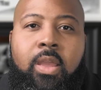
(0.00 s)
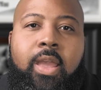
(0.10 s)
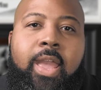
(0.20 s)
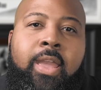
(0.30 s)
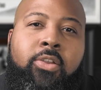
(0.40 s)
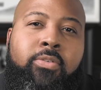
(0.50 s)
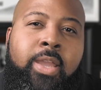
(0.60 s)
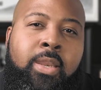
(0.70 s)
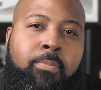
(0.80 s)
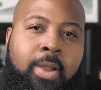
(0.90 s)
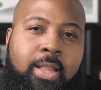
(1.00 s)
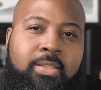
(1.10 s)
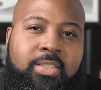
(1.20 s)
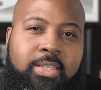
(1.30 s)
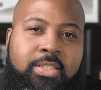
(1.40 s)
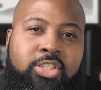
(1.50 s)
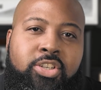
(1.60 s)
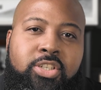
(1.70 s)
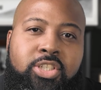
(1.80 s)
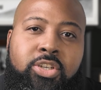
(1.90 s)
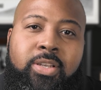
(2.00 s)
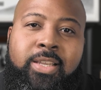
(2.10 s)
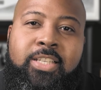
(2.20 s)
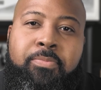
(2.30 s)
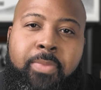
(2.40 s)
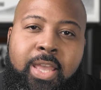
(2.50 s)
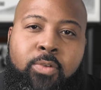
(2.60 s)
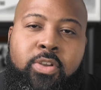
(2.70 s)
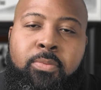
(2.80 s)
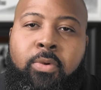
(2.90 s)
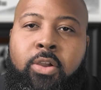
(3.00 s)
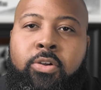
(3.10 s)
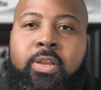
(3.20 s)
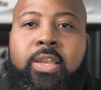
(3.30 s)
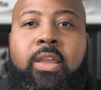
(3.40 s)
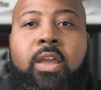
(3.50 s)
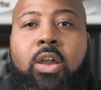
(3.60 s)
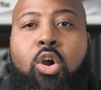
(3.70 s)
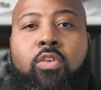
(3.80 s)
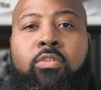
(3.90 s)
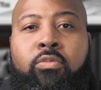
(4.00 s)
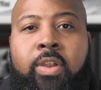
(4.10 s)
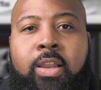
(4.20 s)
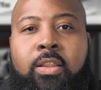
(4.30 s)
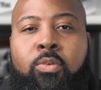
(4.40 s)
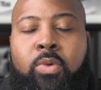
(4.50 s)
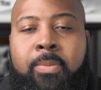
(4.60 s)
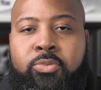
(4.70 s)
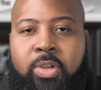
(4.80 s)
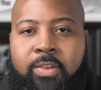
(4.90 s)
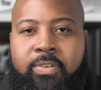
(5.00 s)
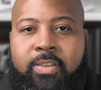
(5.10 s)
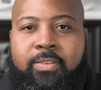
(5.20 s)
and creating policies to ensure it gets bandwidth priority over regular web traffic.